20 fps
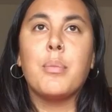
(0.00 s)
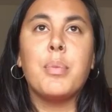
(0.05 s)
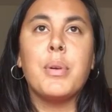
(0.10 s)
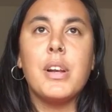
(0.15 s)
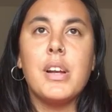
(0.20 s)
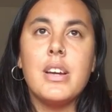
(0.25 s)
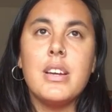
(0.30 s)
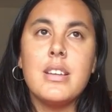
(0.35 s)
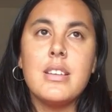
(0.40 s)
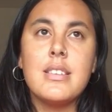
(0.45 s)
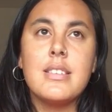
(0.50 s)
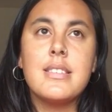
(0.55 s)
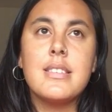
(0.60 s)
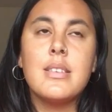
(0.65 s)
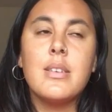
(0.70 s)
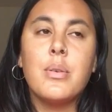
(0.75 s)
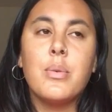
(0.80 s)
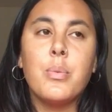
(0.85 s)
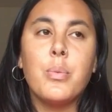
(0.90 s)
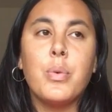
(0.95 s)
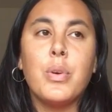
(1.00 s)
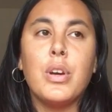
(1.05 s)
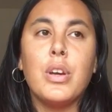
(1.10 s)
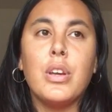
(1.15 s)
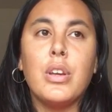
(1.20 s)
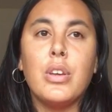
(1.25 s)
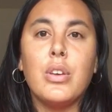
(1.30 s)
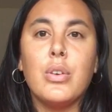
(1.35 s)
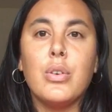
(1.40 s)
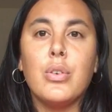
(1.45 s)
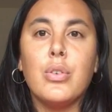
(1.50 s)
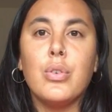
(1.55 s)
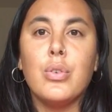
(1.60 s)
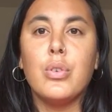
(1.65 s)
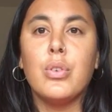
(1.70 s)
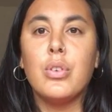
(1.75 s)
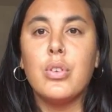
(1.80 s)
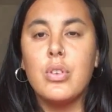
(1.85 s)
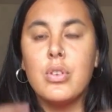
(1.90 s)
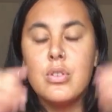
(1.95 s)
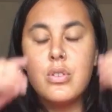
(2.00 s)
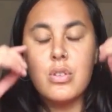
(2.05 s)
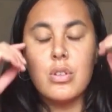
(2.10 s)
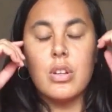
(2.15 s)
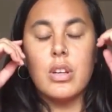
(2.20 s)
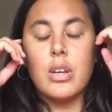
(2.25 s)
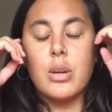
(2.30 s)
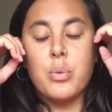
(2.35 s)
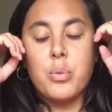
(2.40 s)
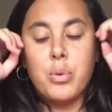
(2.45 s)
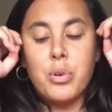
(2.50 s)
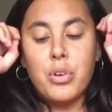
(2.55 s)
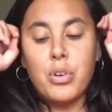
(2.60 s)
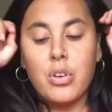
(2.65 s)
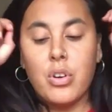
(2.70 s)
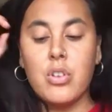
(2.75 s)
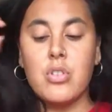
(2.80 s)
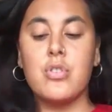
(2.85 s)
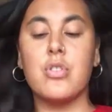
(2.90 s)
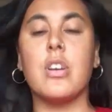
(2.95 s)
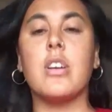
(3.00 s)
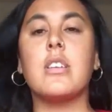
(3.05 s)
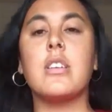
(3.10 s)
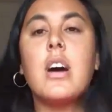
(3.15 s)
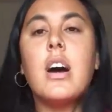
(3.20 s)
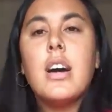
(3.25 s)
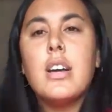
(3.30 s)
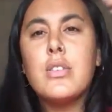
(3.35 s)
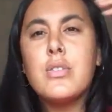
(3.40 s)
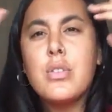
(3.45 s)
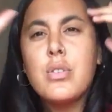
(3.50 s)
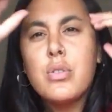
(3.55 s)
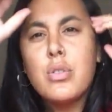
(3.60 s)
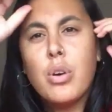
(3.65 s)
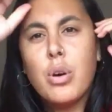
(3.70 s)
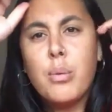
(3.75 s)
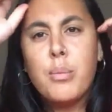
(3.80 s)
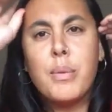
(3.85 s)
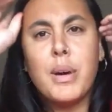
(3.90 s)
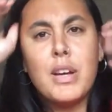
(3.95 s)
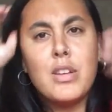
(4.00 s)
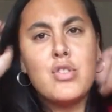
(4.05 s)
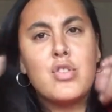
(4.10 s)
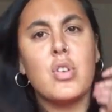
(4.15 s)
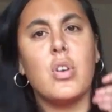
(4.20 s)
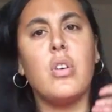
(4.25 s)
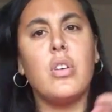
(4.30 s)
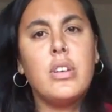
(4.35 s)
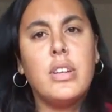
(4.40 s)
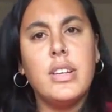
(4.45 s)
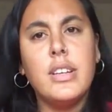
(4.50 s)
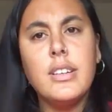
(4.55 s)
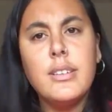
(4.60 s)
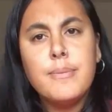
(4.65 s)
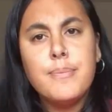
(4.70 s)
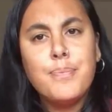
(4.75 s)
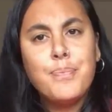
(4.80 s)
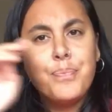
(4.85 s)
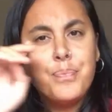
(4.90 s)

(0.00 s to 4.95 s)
place where you do like a work contract. I don't know much on it,